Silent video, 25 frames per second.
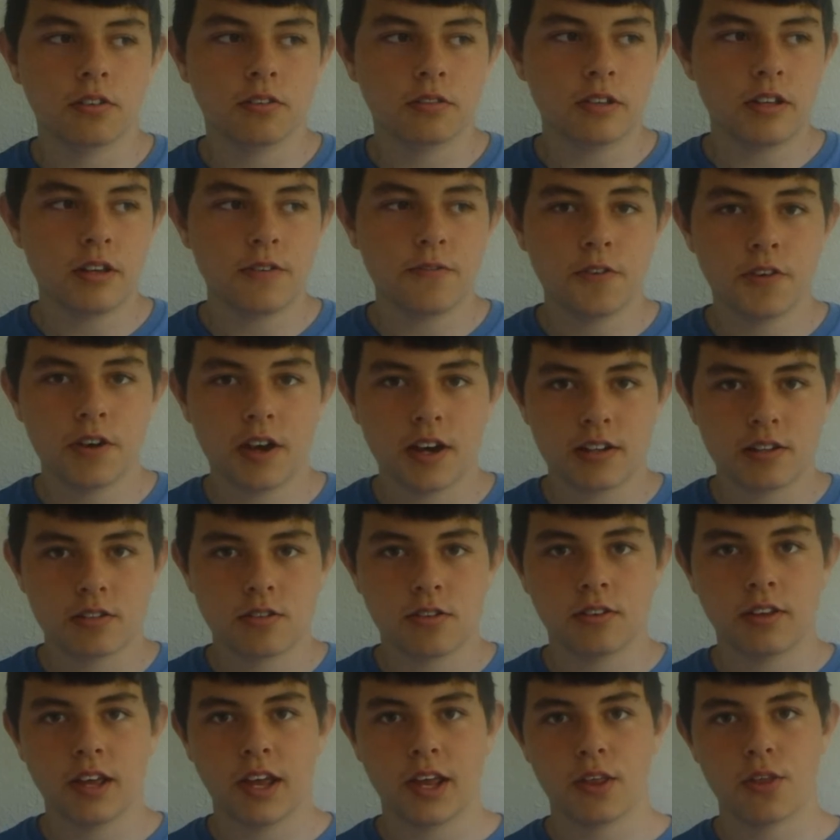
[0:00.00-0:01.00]
if you guys
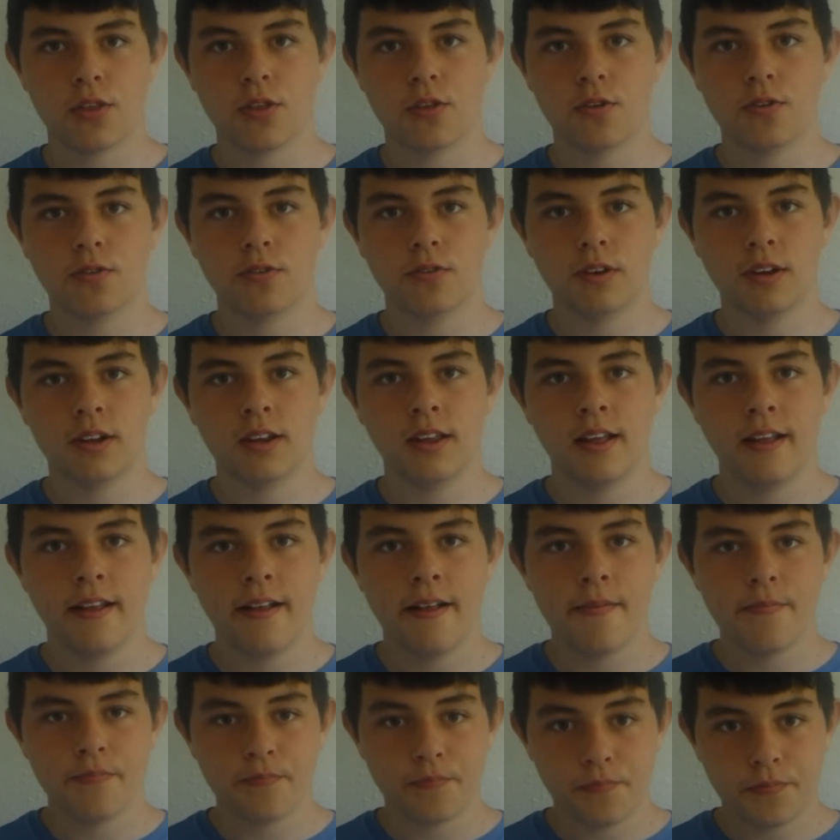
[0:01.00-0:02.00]
don't like the third one,
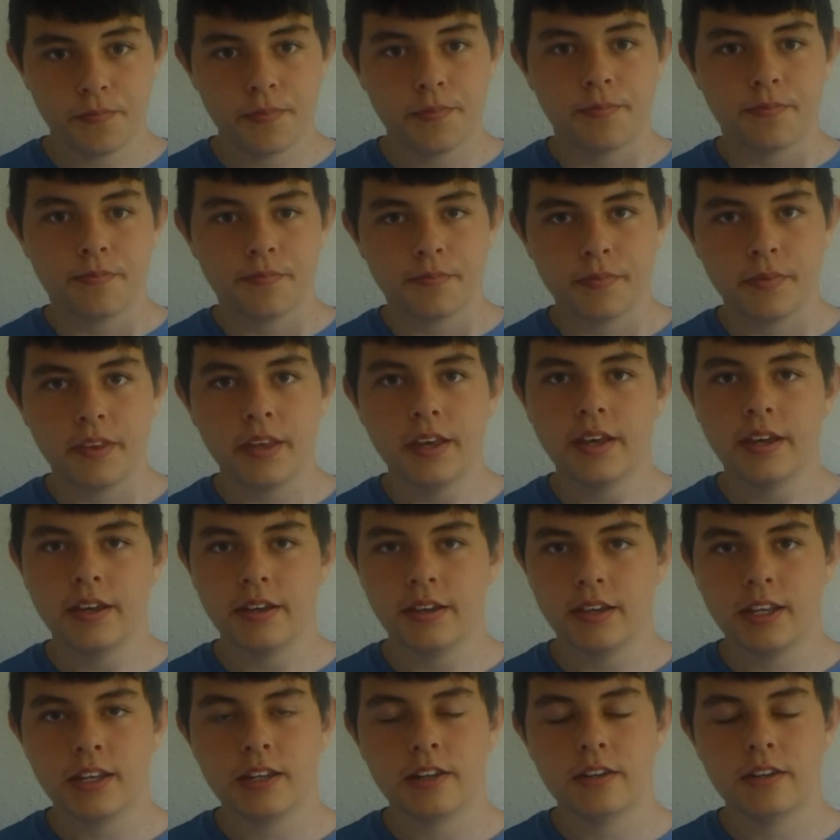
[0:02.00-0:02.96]
yeah,